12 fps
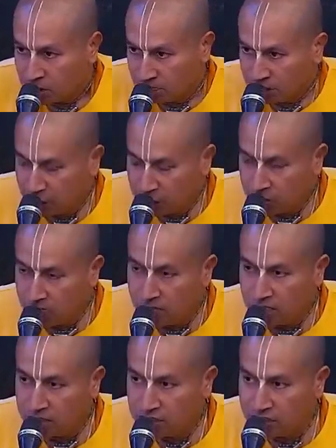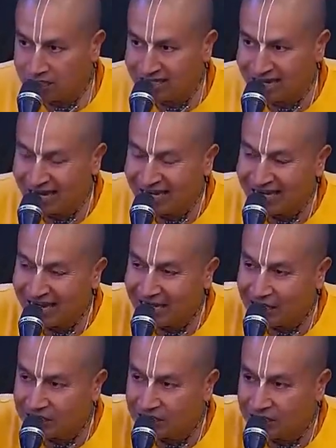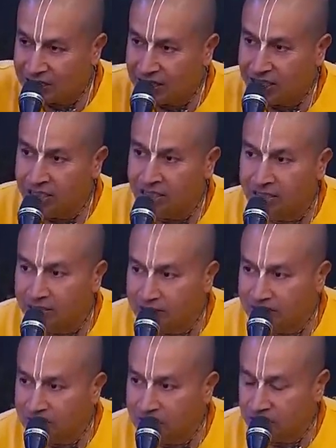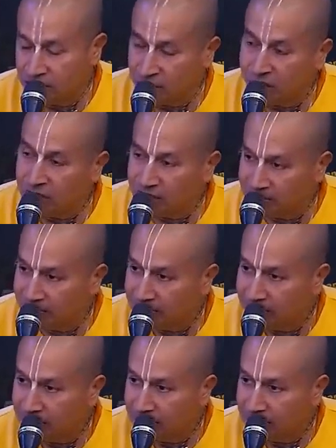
spiritual master is engaged in serving